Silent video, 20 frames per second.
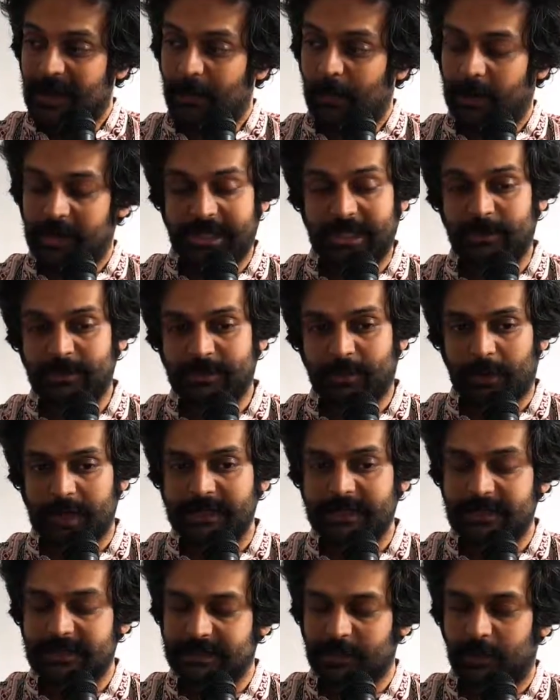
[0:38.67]
Where she was
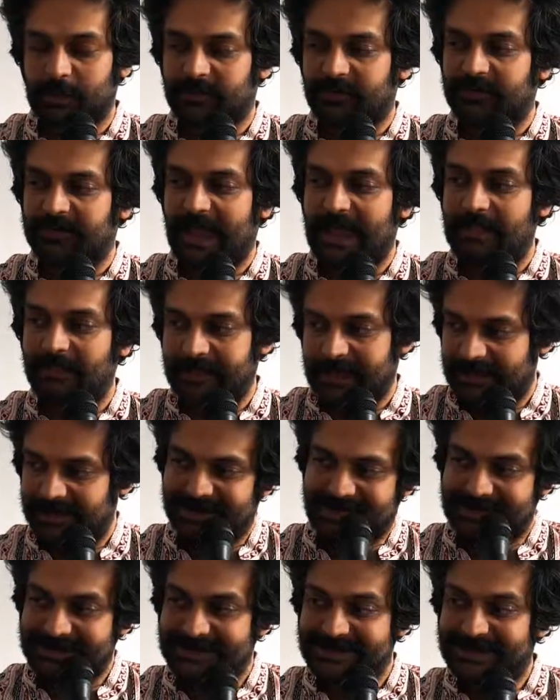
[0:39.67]
racist towards
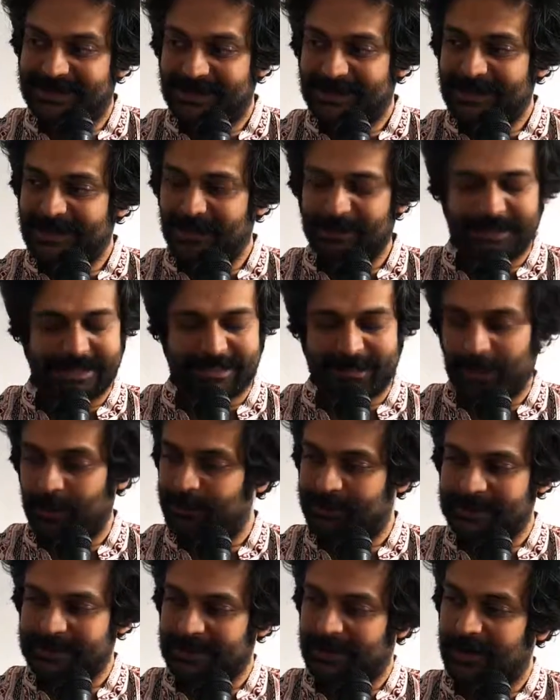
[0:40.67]
Italians. Okay. It was
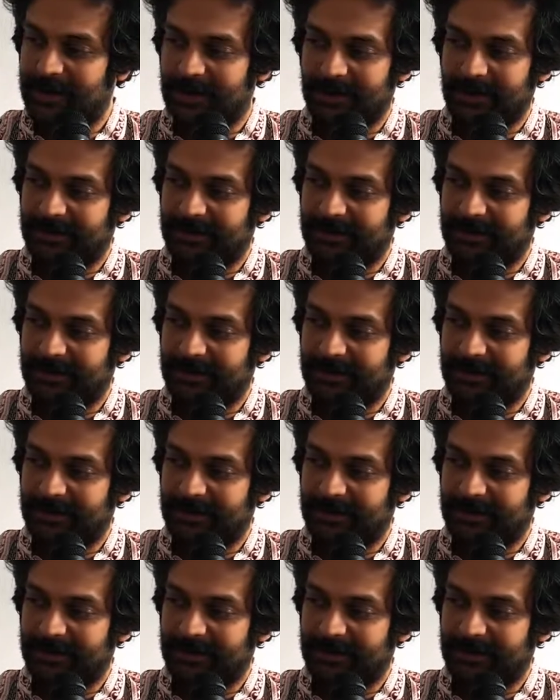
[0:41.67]
so bizarre.